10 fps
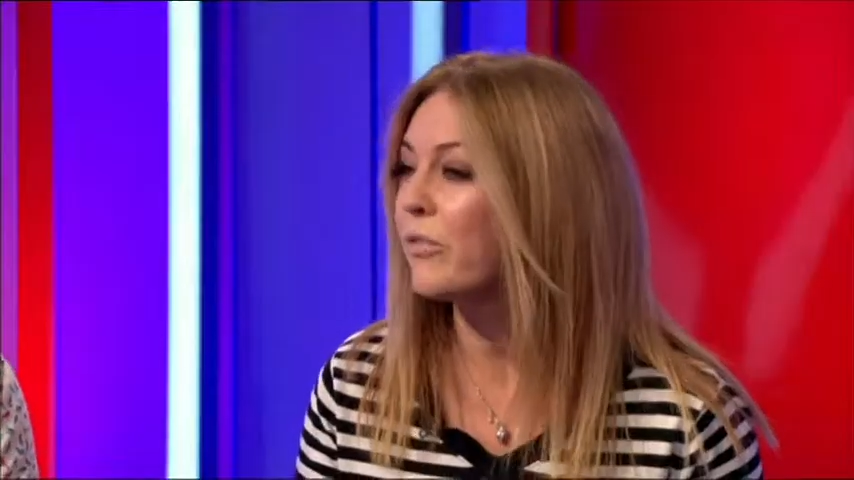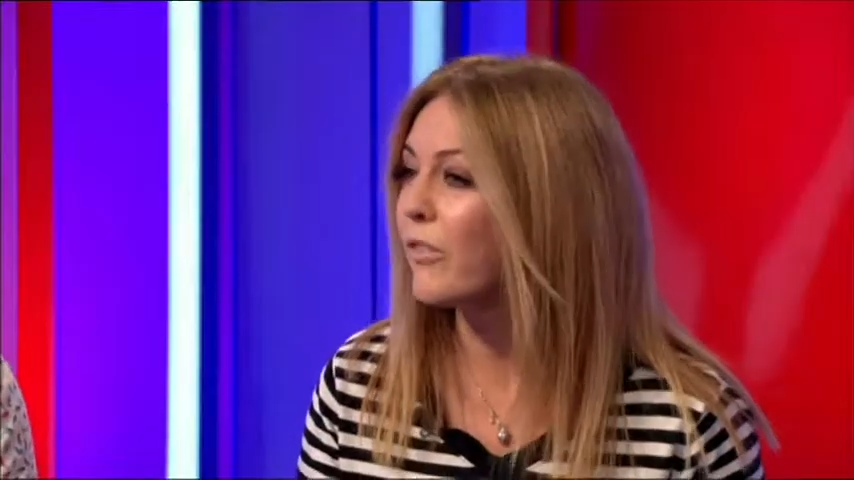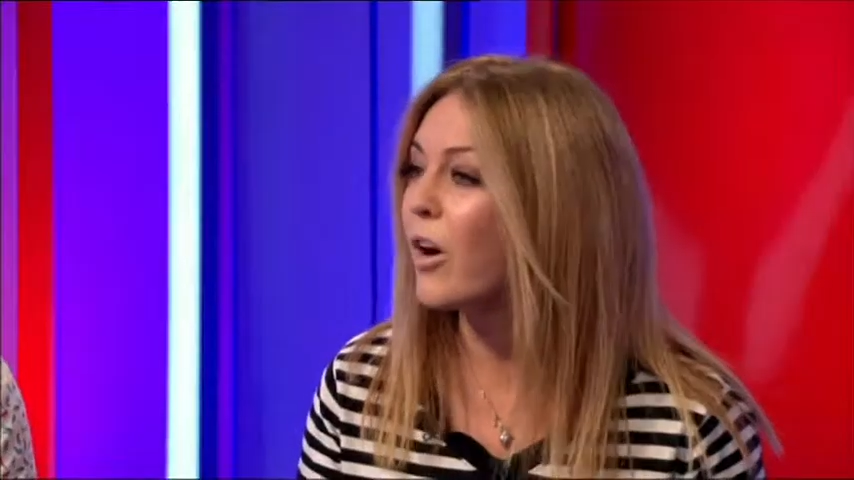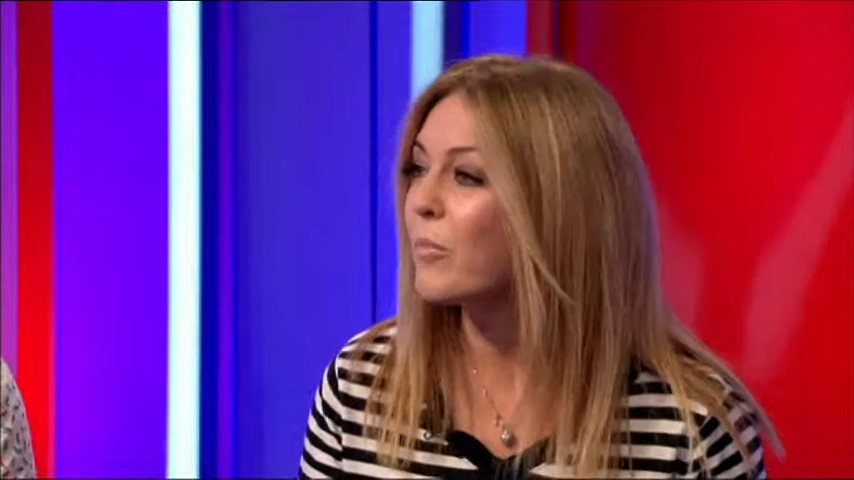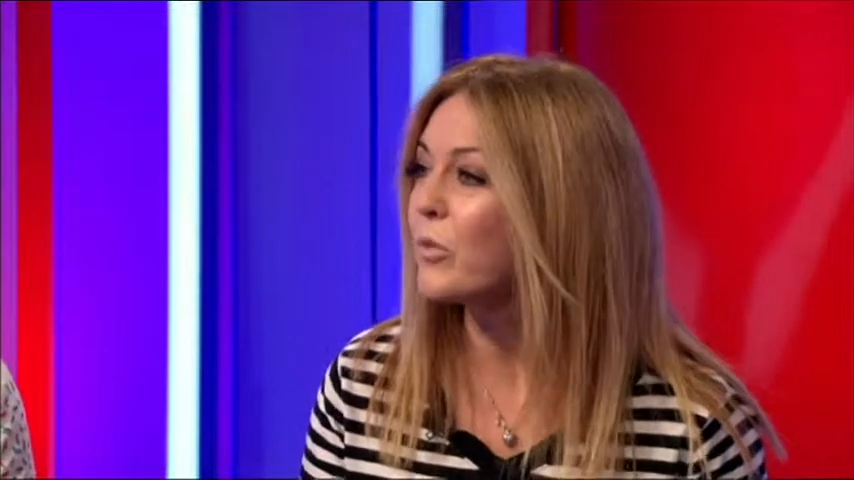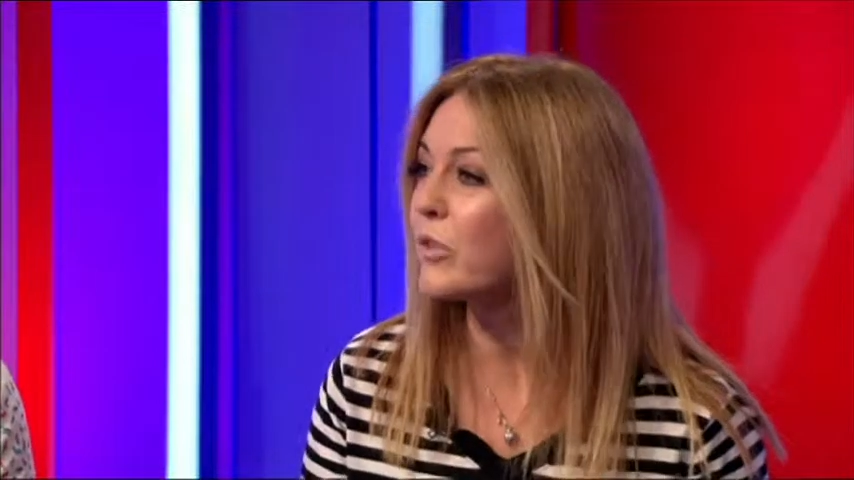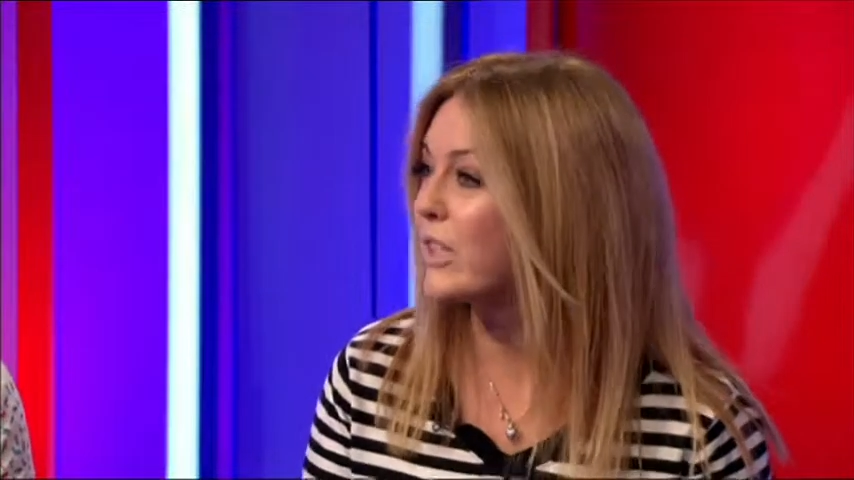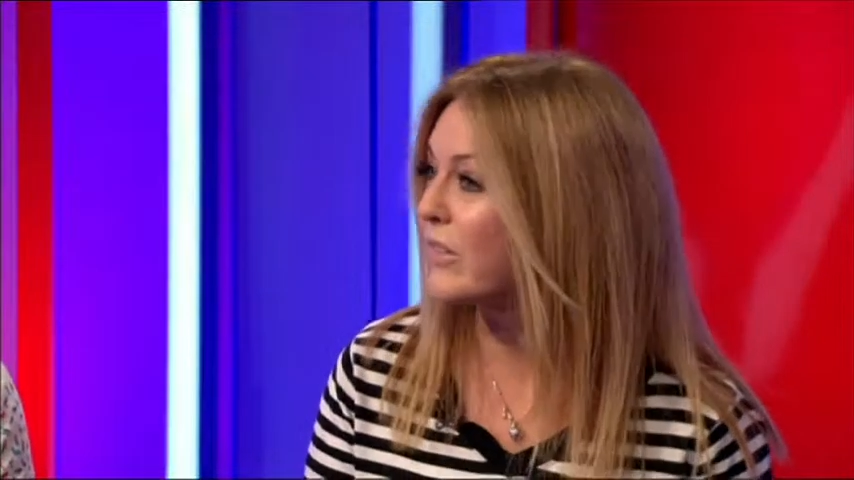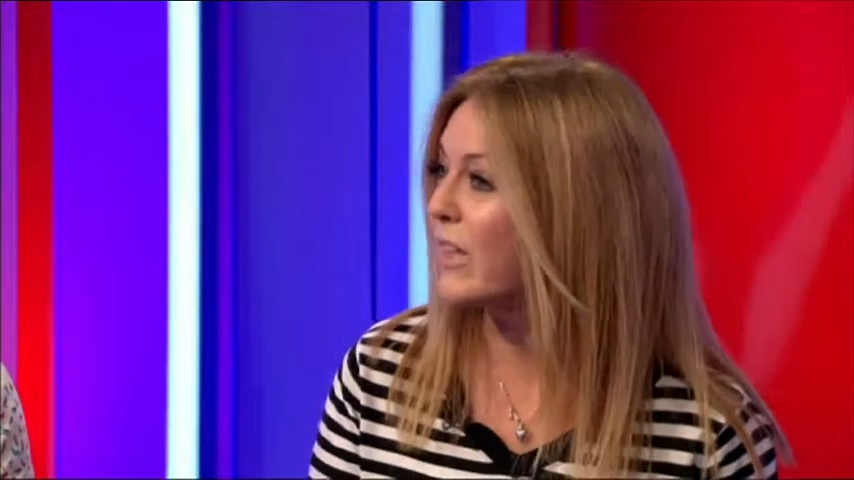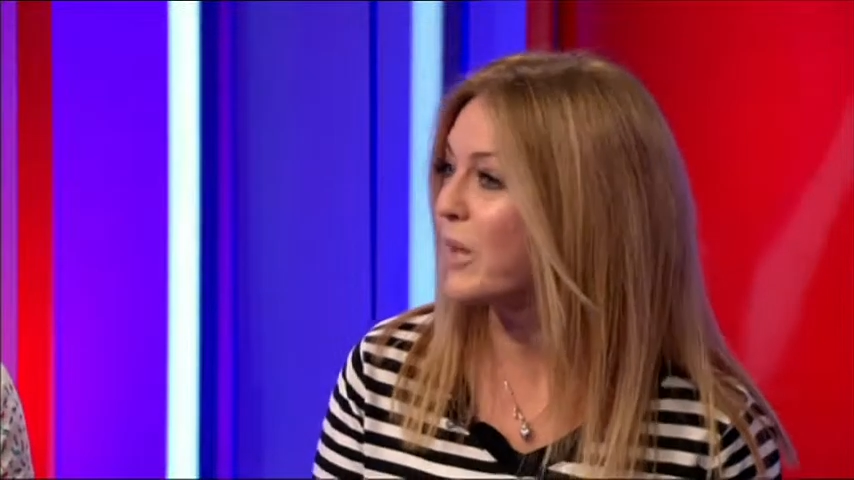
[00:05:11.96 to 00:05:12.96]
far more to
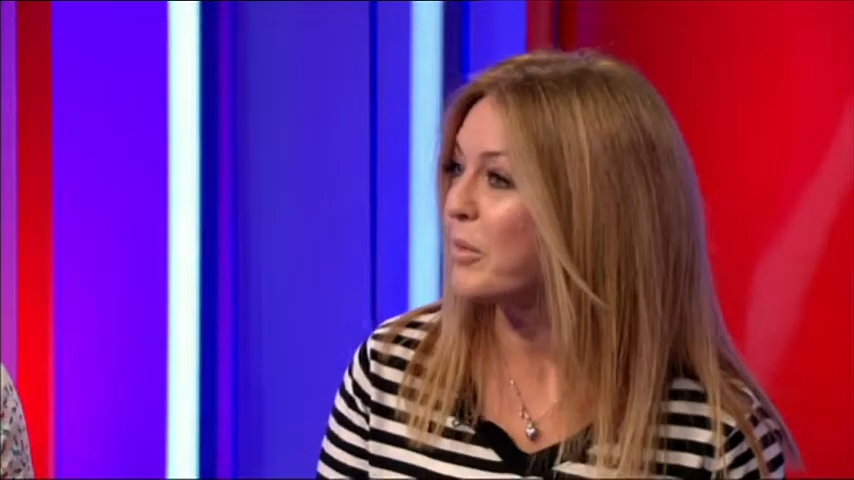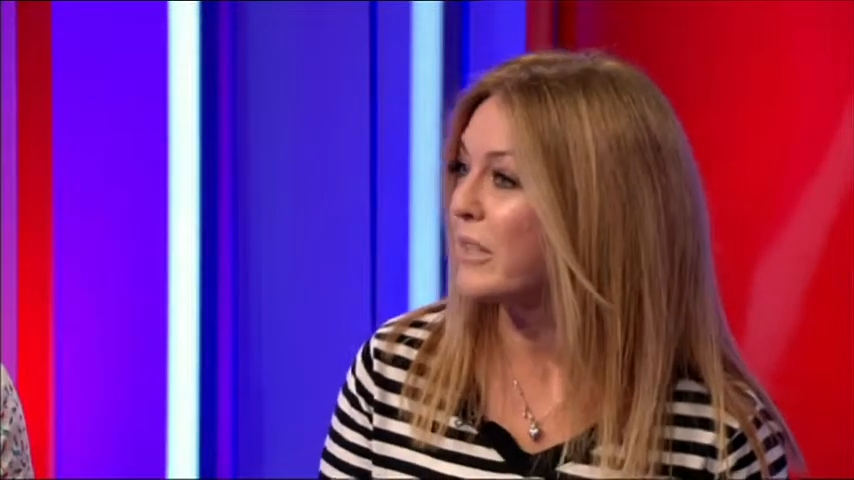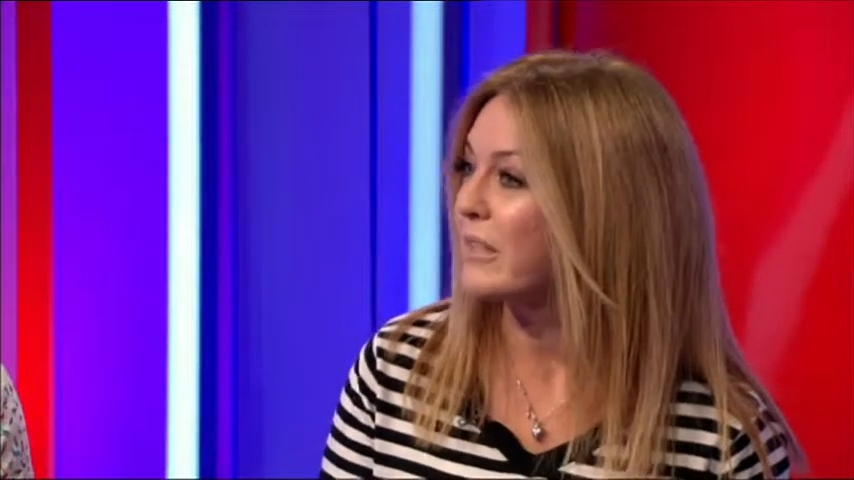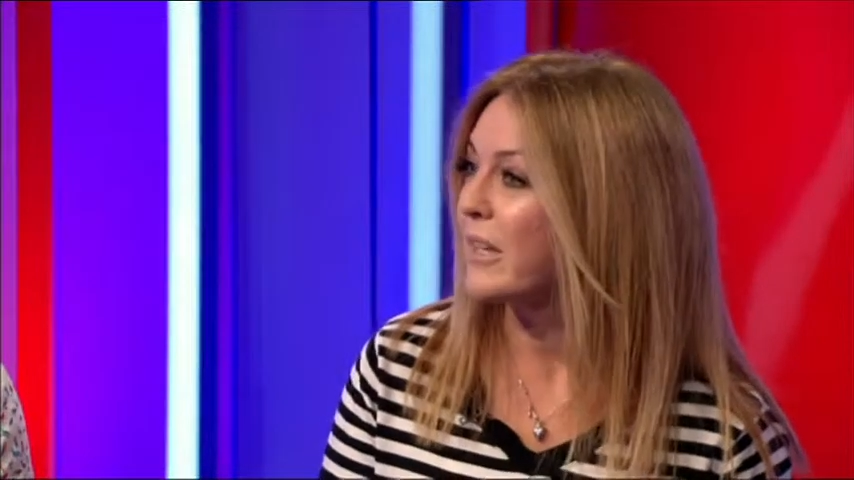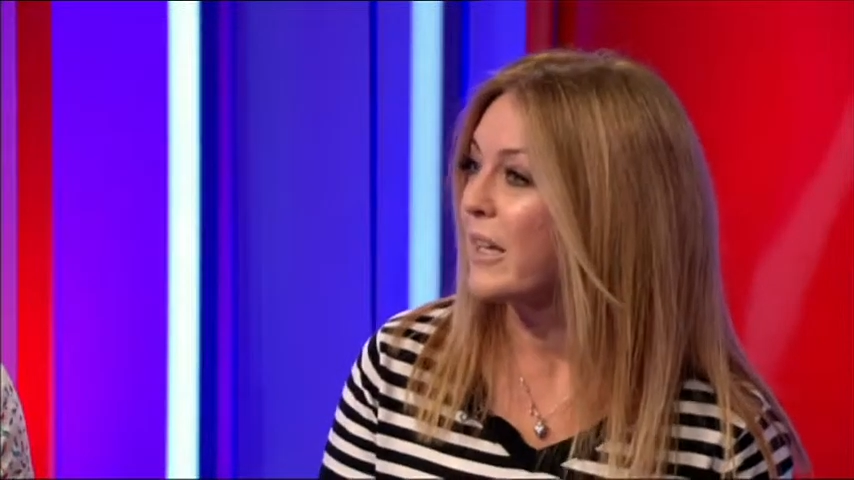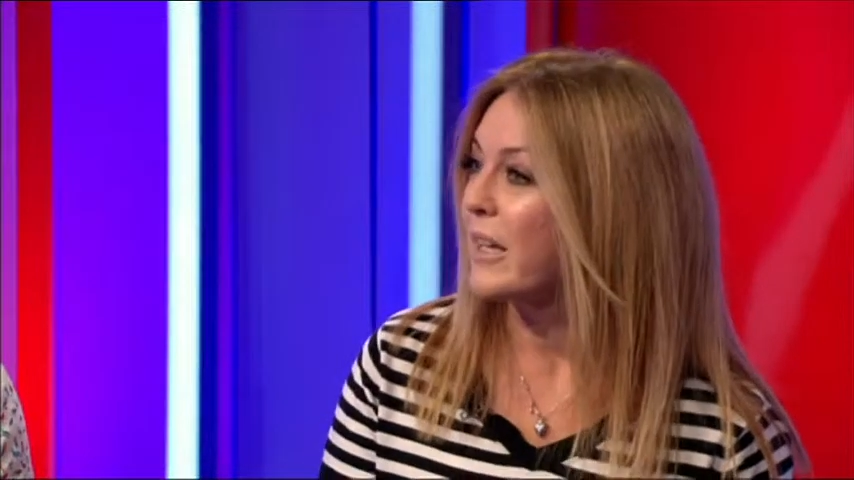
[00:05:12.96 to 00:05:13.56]
developers